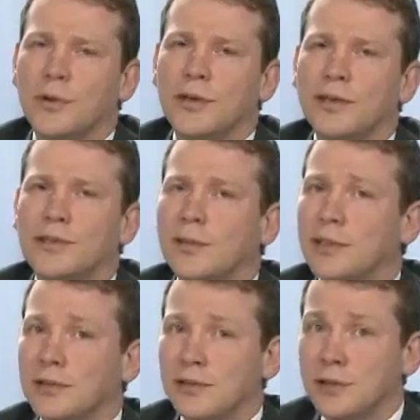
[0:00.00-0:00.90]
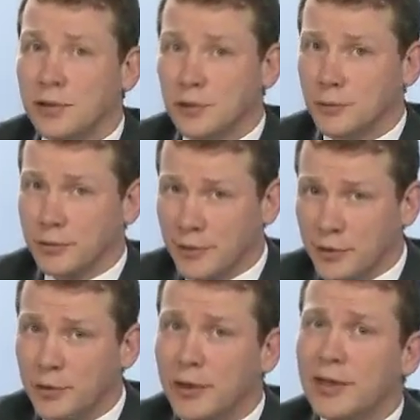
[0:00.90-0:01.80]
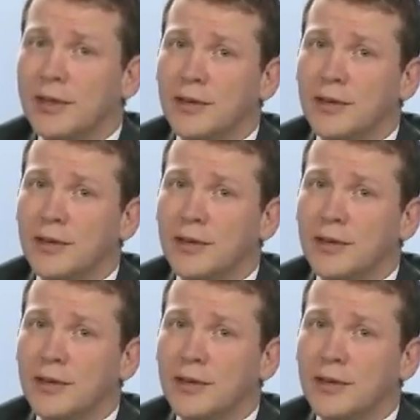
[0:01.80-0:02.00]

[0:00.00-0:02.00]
one that's subject to judicial review,